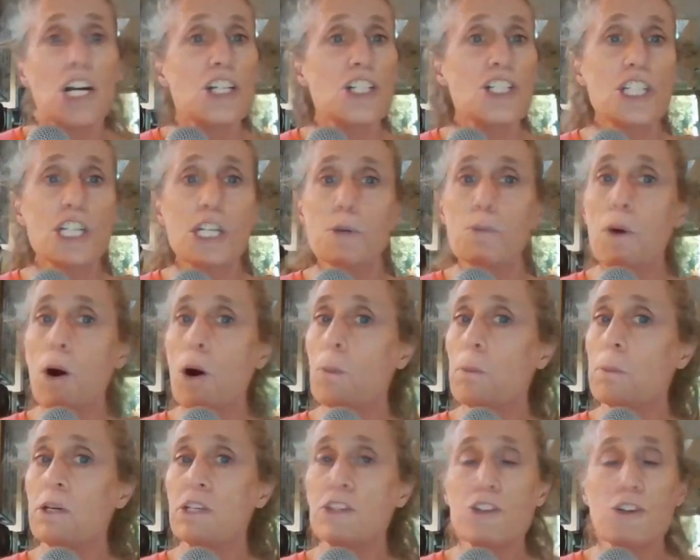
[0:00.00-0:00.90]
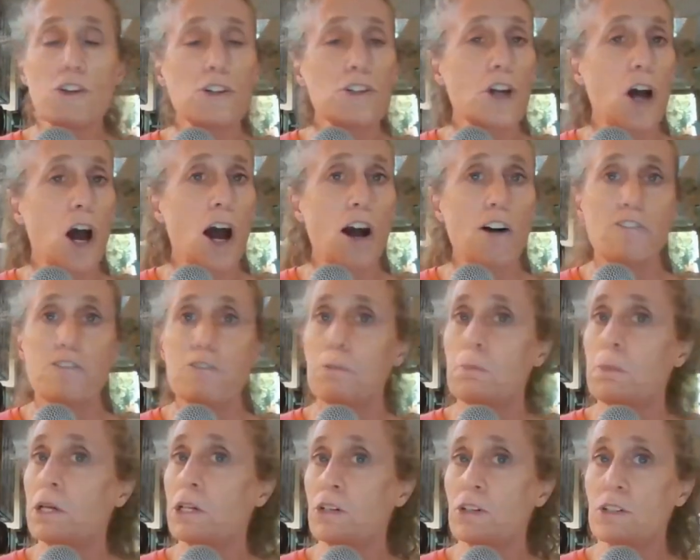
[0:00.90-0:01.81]
She won't be turned off
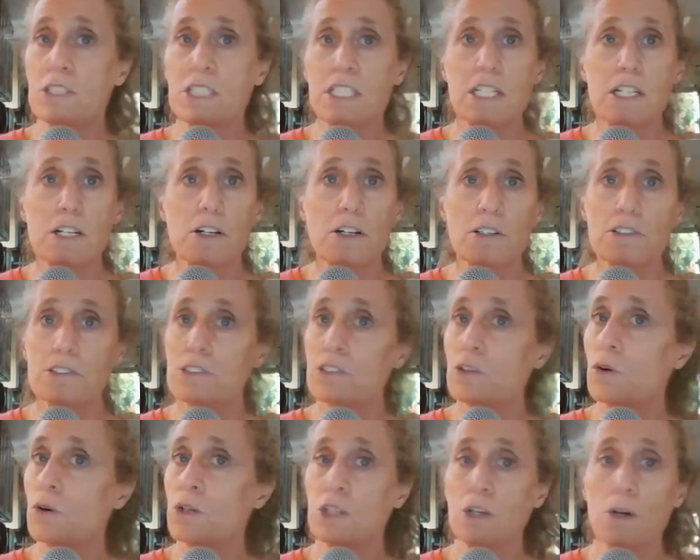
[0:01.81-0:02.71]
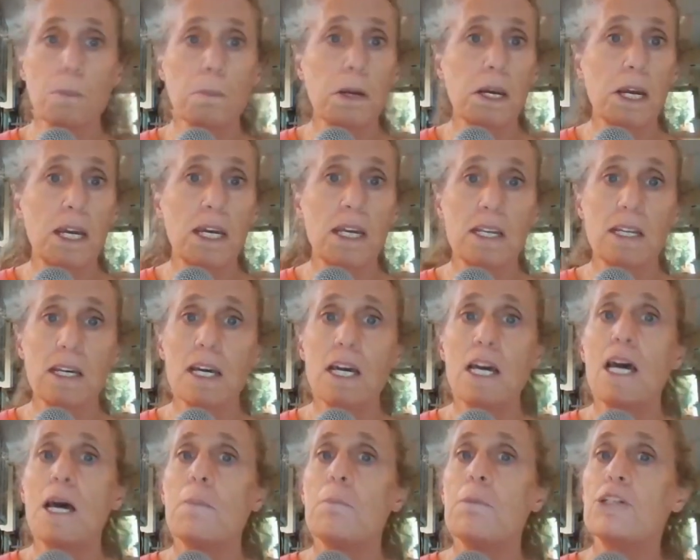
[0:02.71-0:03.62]
by your tears or your pain,
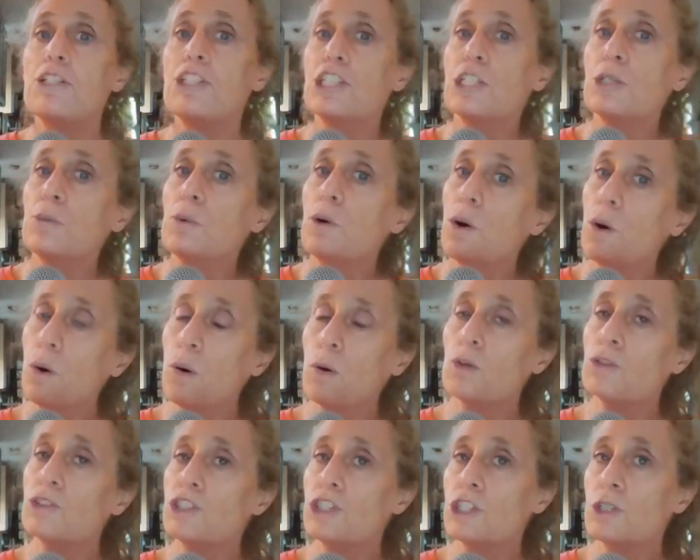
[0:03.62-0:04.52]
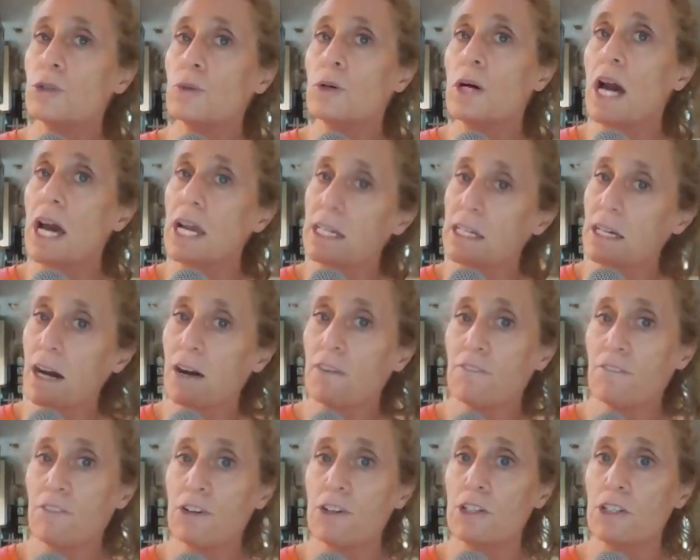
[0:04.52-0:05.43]
but she will hold you and
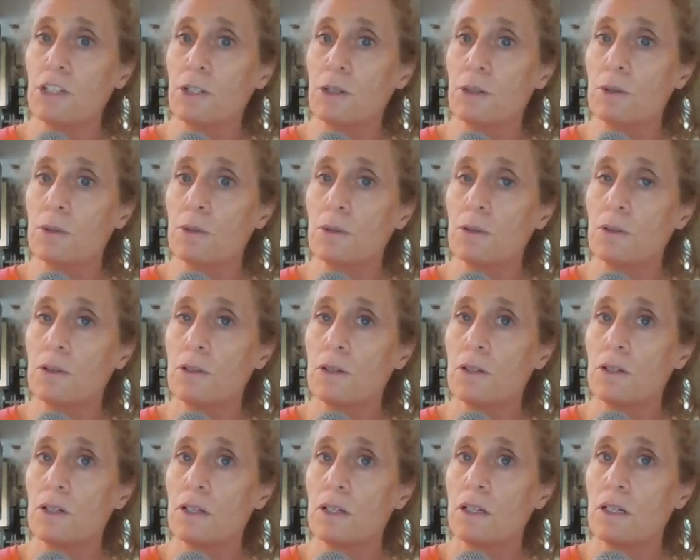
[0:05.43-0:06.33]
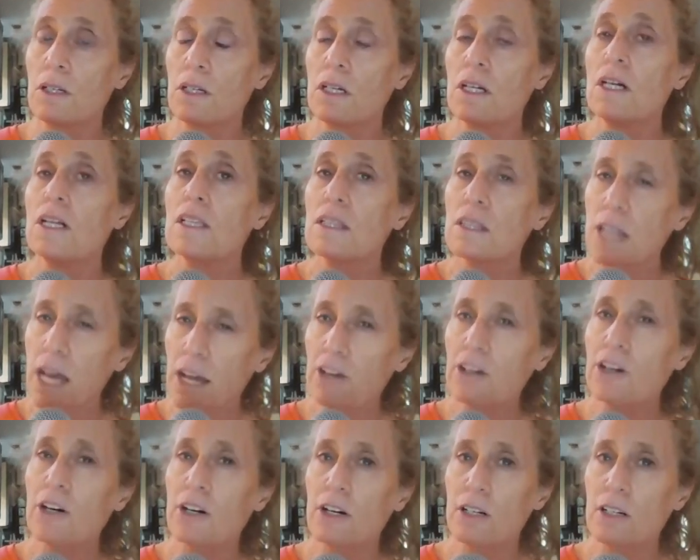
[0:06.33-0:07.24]
comfort you.
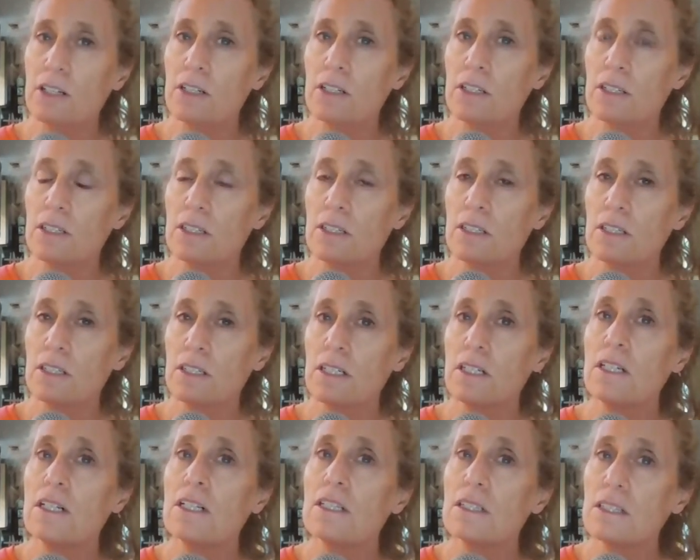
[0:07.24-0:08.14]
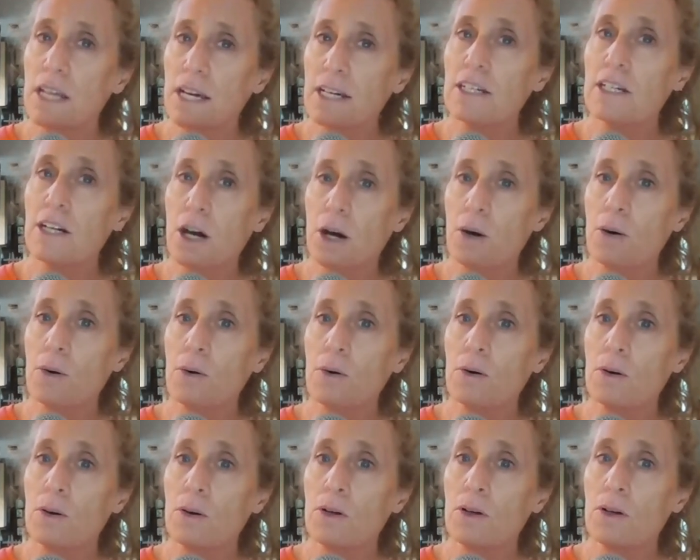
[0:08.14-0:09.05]
Let her. Let go.